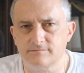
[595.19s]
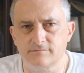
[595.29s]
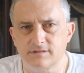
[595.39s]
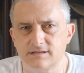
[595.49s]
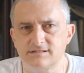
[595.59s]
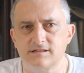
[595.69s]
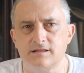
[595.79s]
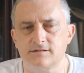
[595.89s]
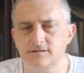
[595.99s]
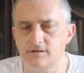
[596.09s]
less than
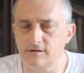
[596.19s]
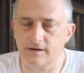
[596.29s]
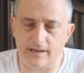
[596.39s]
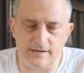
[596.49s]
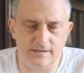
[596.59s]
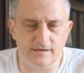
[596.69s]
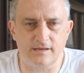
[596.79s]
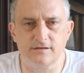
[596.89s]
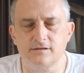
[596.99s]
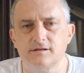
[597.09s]
$100,
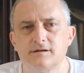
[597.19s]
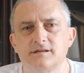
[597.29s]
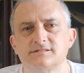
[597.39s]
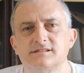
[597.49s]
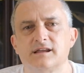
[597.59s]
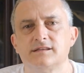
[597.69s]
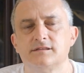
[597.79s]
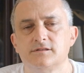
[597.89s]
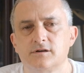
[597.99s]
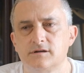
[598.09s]
$89, less than
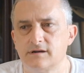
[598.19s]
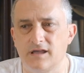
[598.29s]
$19.